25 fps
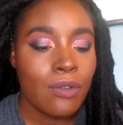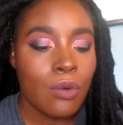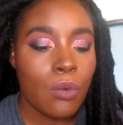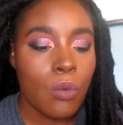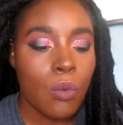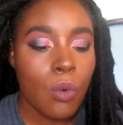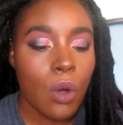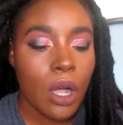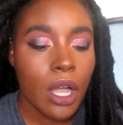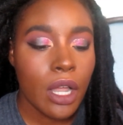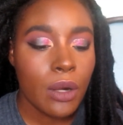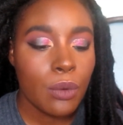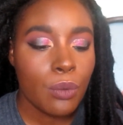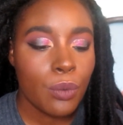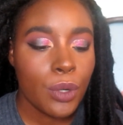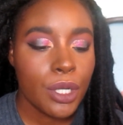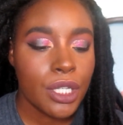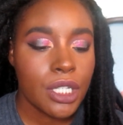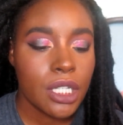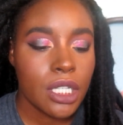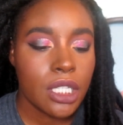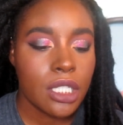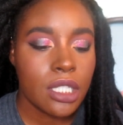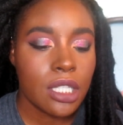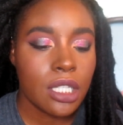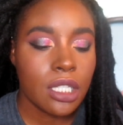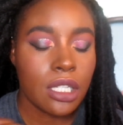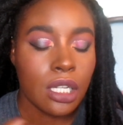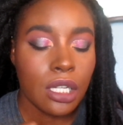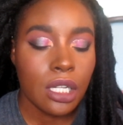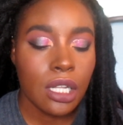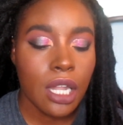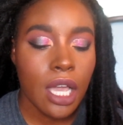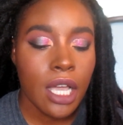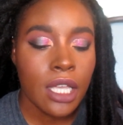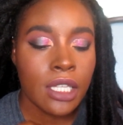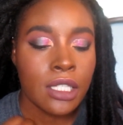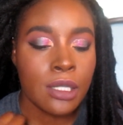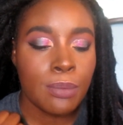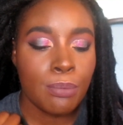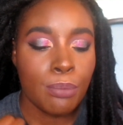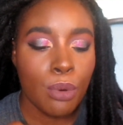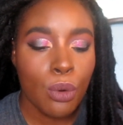one which is the Deluxe